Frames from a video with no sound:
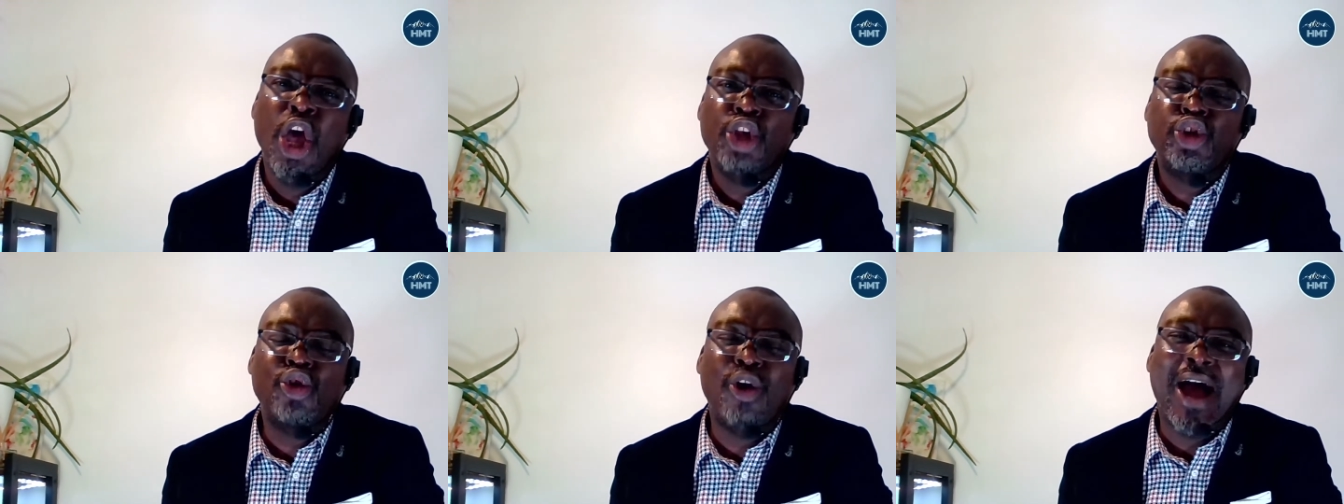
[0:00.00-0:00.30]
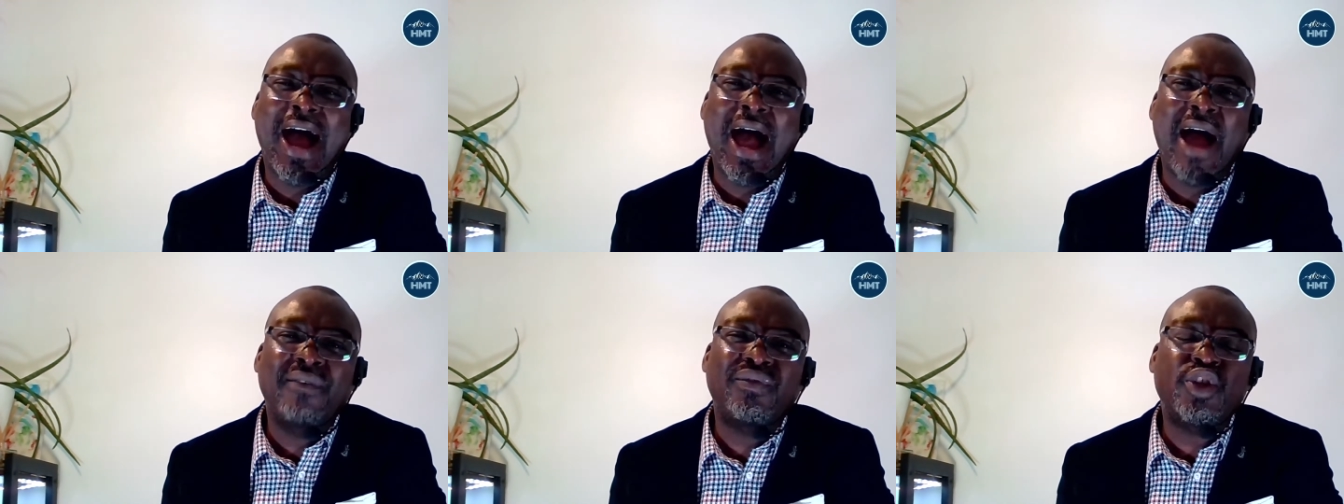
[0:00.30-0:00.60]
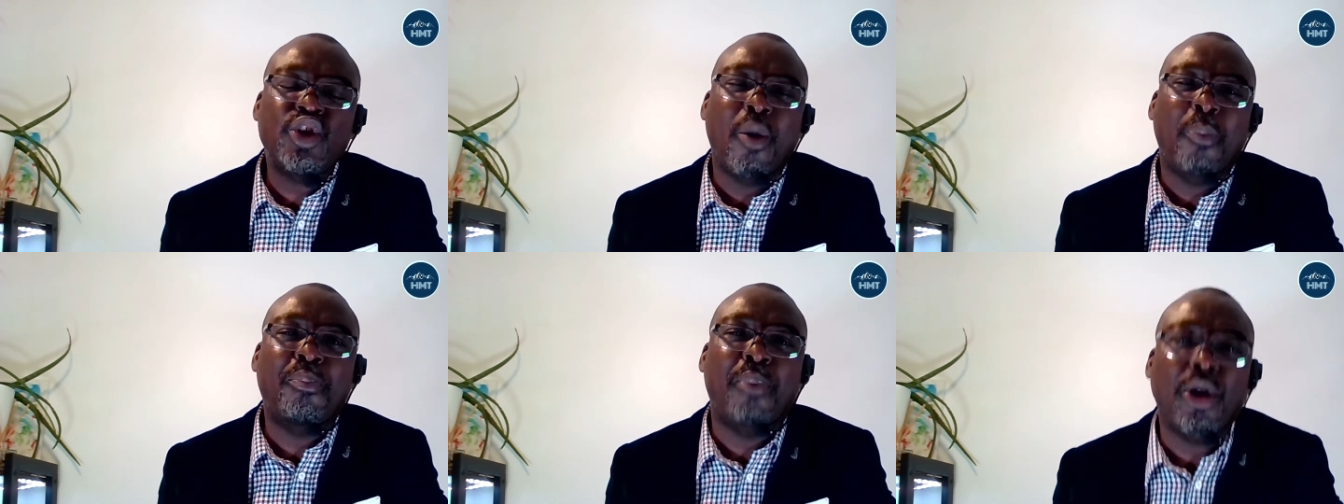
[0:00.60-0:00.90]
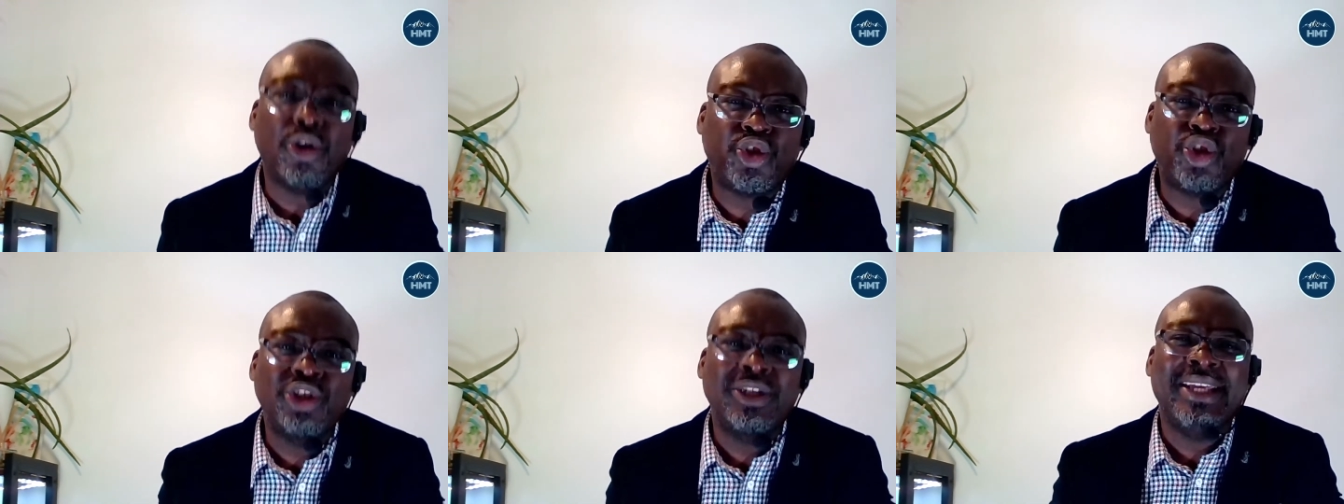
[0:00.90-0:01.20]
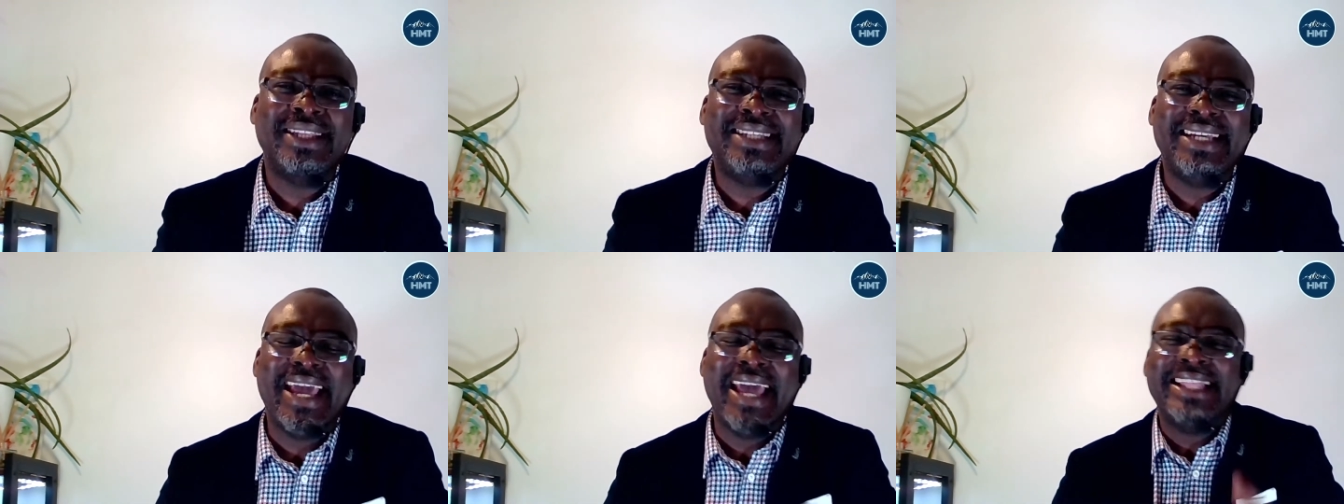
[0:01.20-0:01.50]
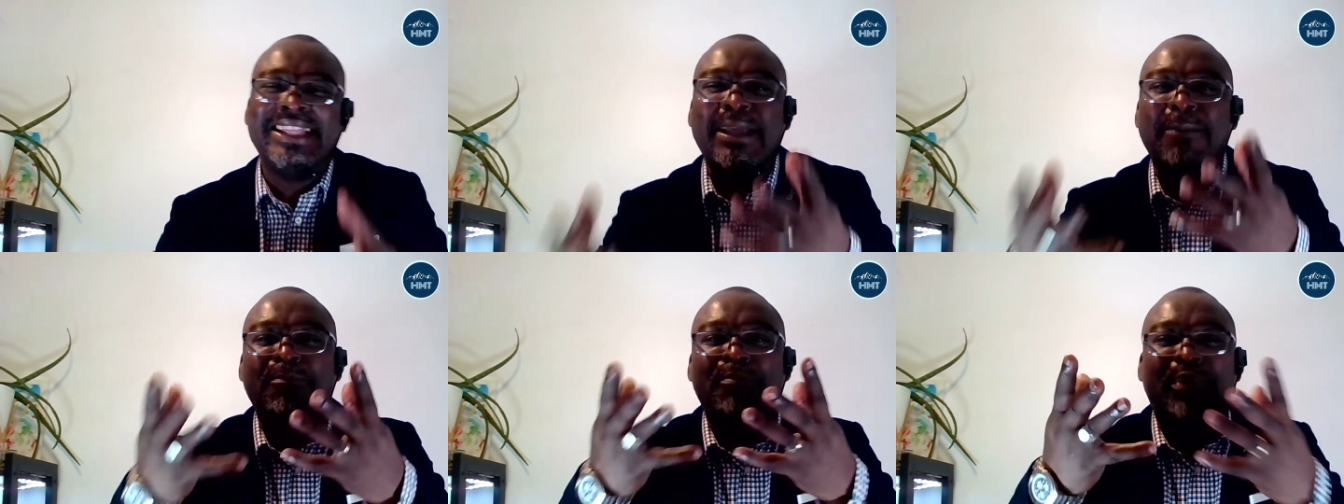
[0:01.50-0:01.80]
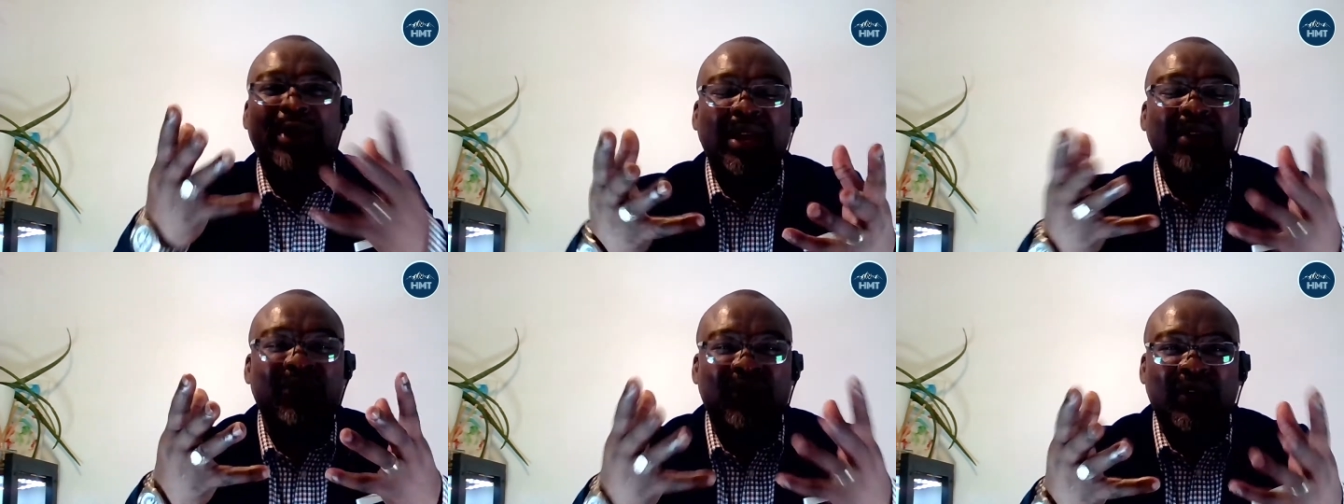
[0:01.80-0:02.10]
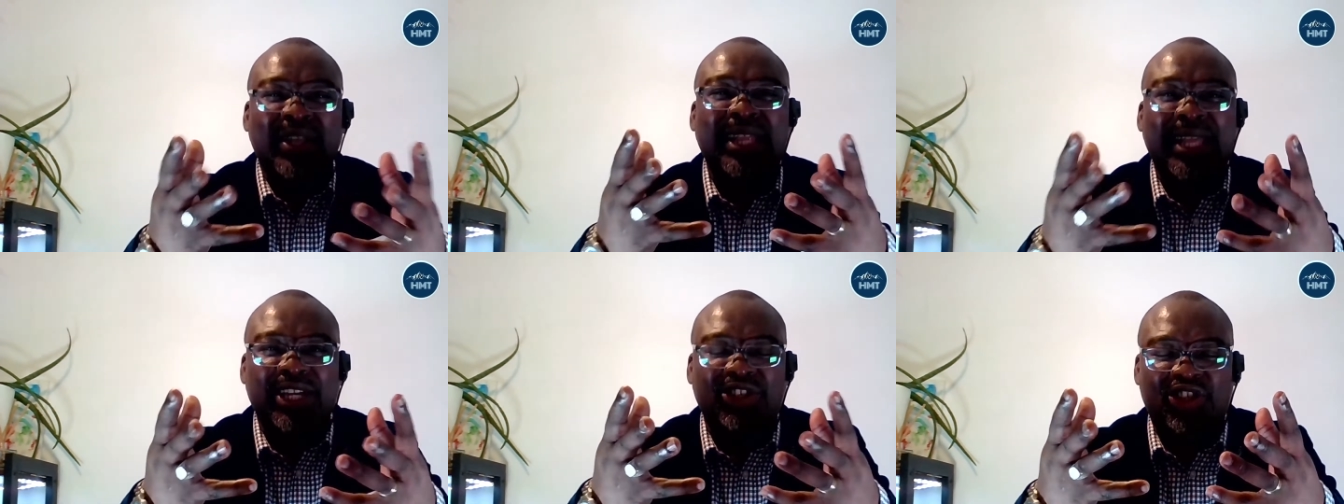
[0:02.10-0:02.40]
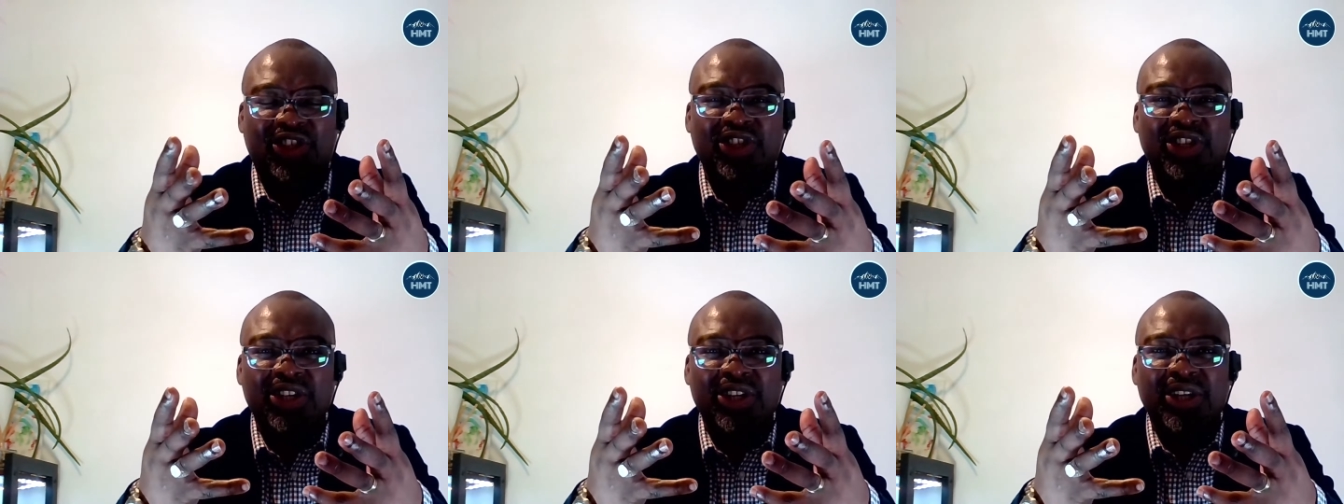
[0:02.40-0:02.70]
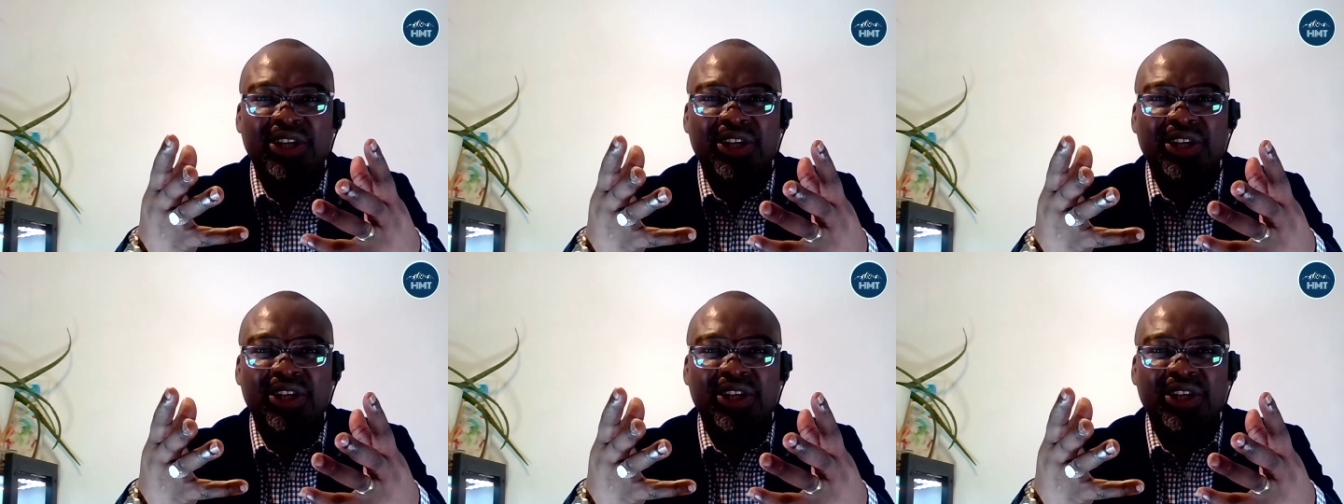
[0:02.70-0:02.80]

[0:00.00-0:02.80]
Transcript: to have the opportunity and the privilege